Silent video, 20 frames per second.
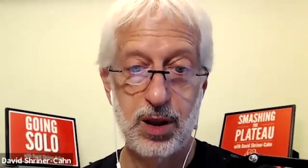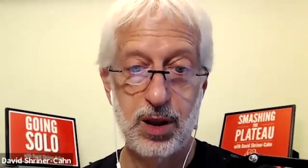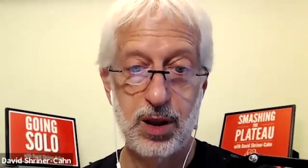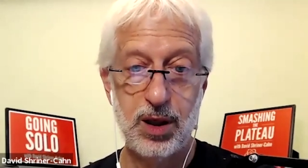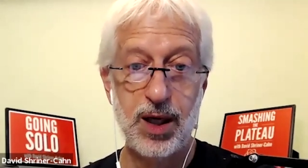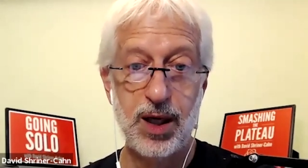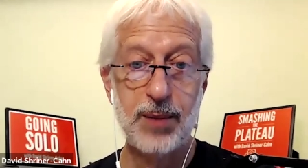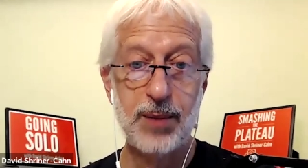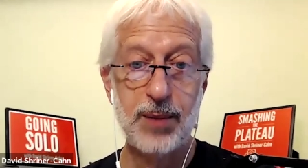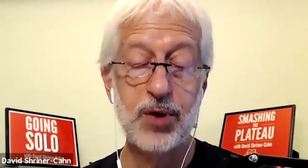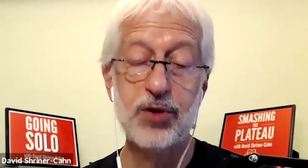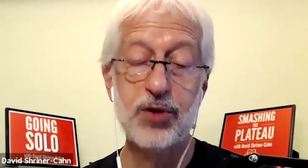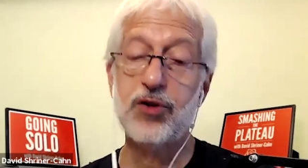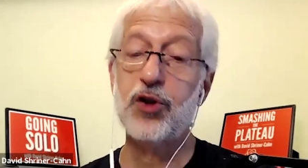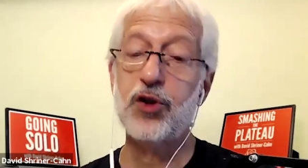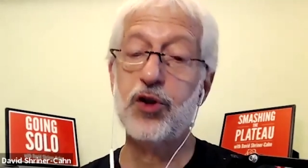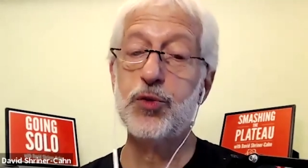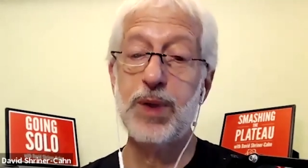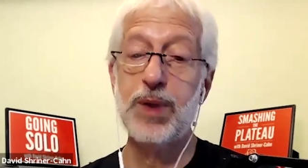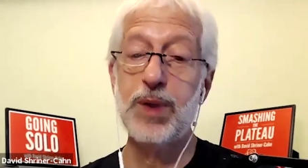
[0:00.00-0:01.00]
because
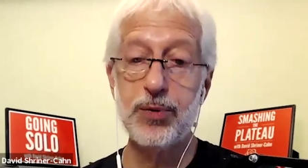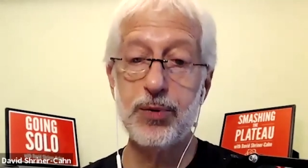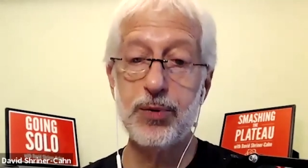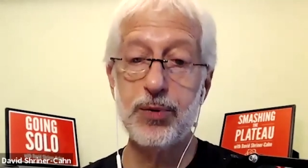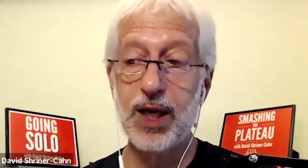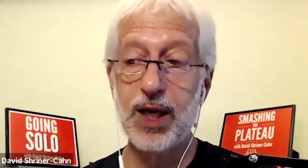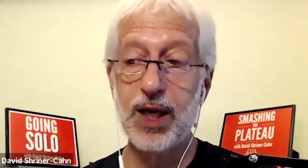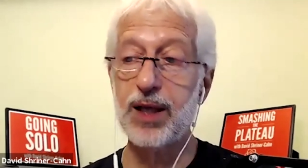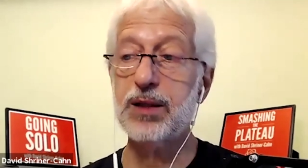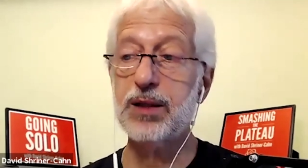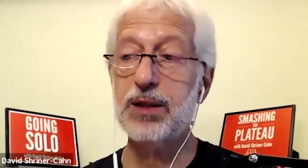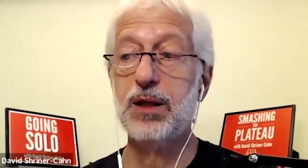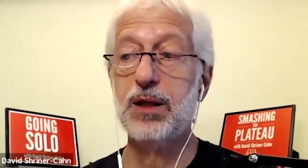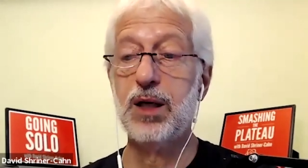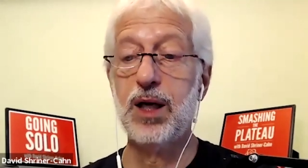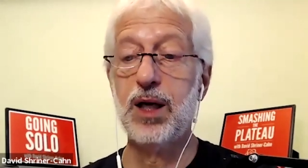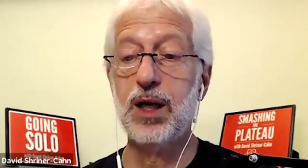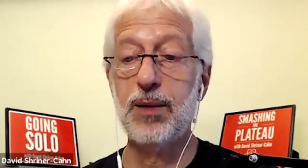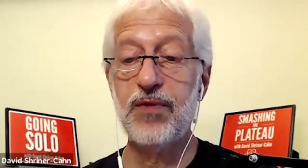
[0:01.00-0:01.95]
um, those mm-hmm. people can uh,